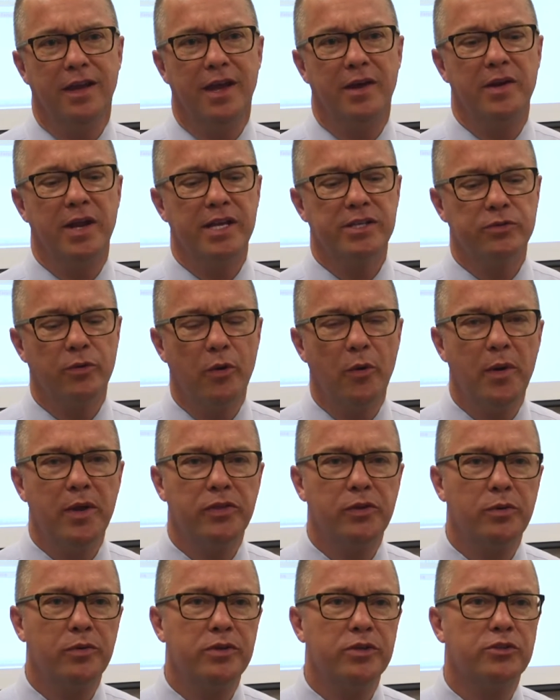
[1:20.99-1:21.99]
And as we
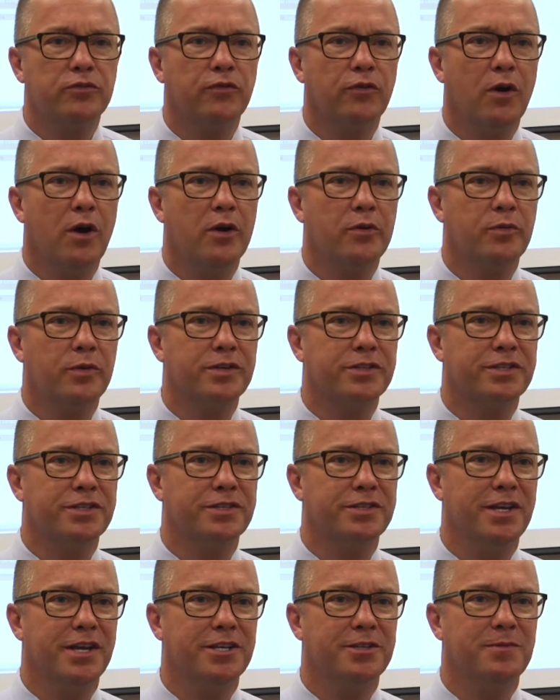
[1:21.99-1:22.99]
went through this fraud risk
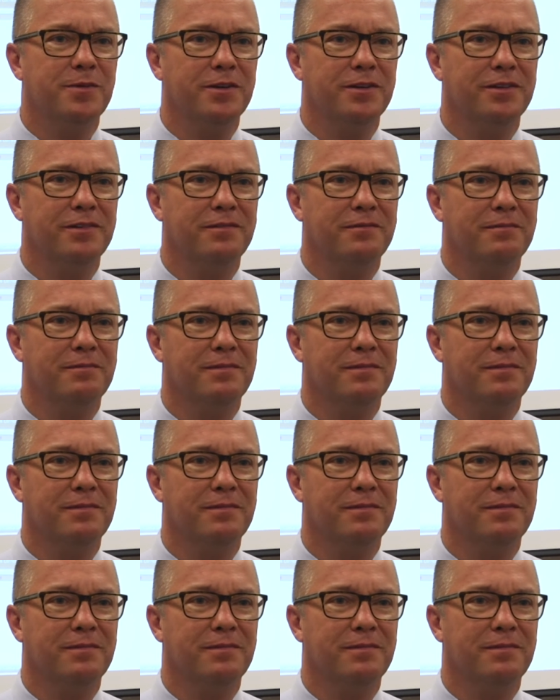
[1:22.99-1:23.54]
assessment,